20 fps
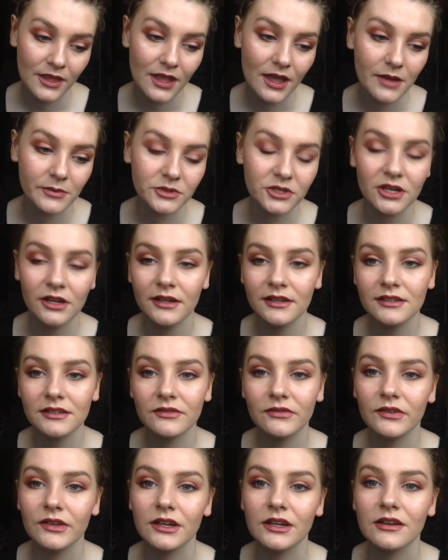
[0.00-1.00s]
I'm trying to
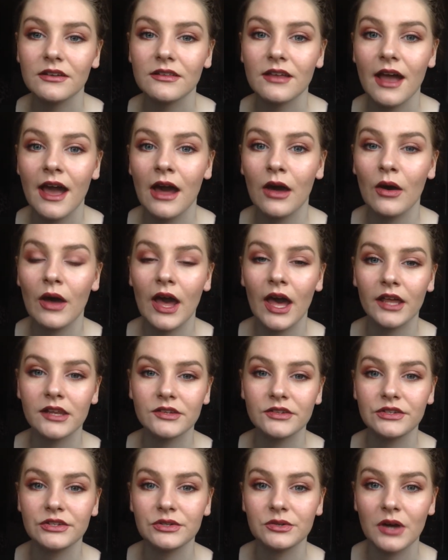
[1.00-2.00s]
figure out how
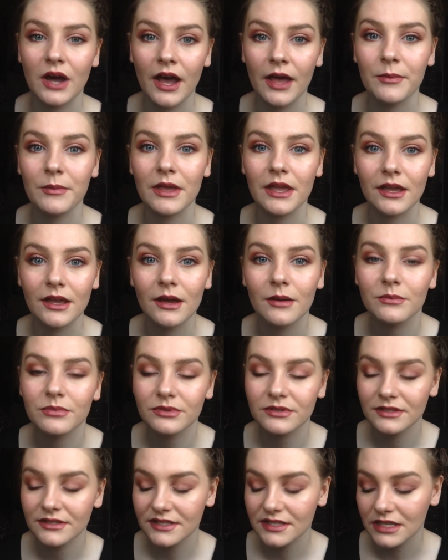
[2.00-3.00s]
to do eye makeup
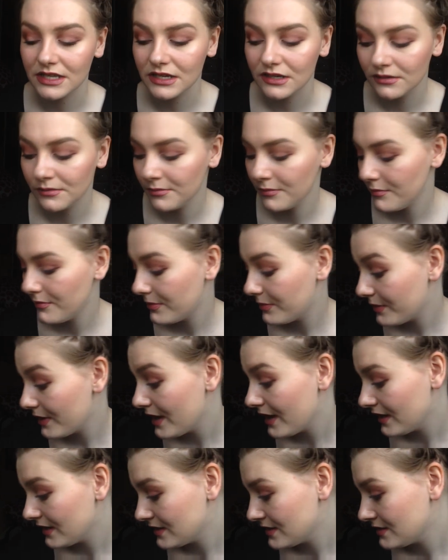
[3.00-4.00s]
still.
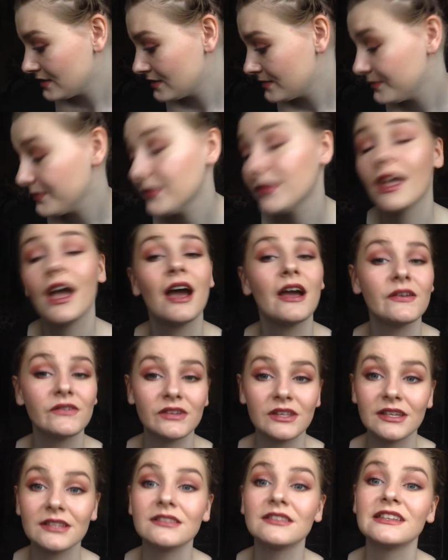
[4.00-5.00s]
But I feel
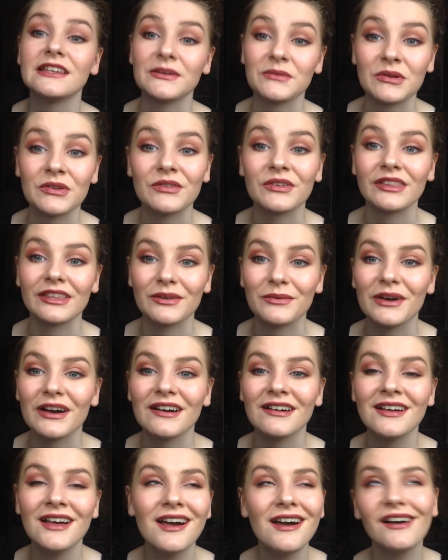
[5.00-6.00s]
like today went really
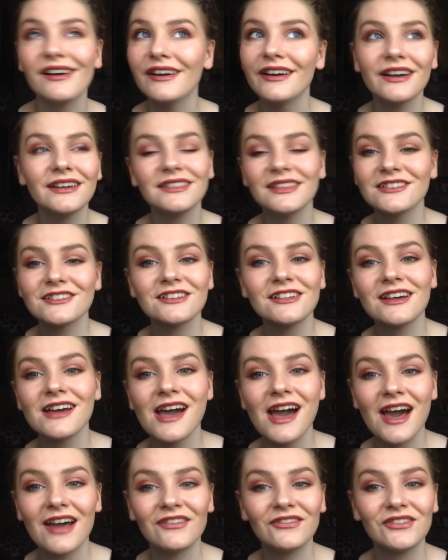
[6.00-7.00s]
well. Alright, that's all I
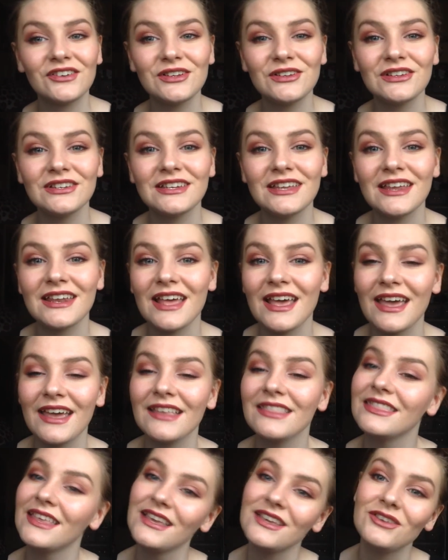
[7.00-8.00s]
had for you
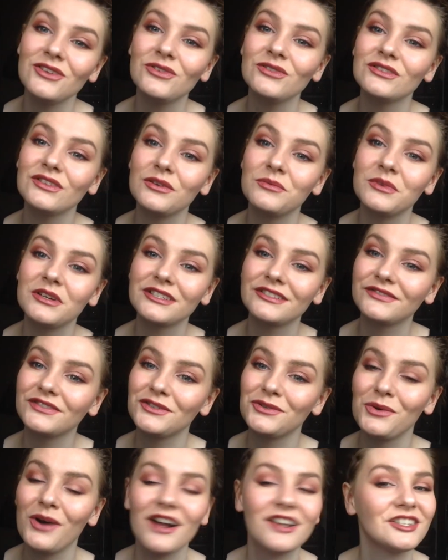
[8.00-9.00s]
today. Thank you so much for
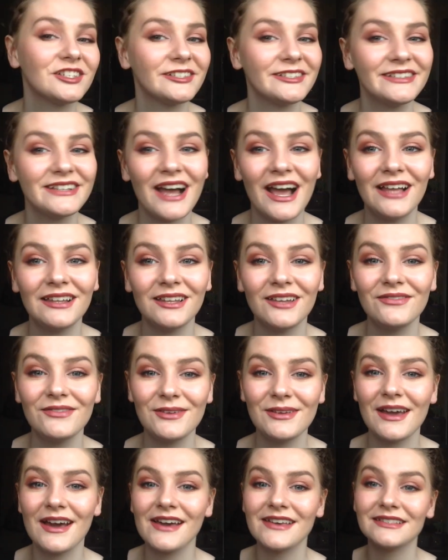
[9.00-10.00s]
watching. I love you
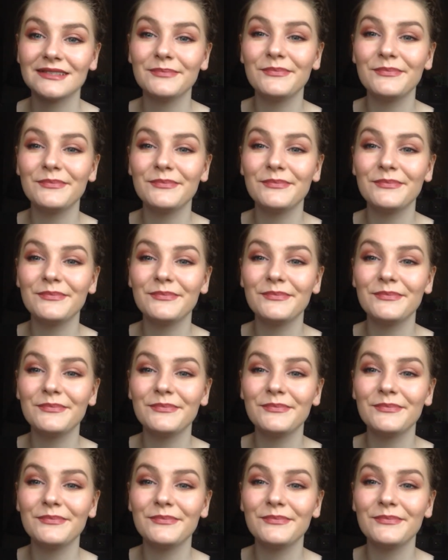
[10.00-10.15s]
guys.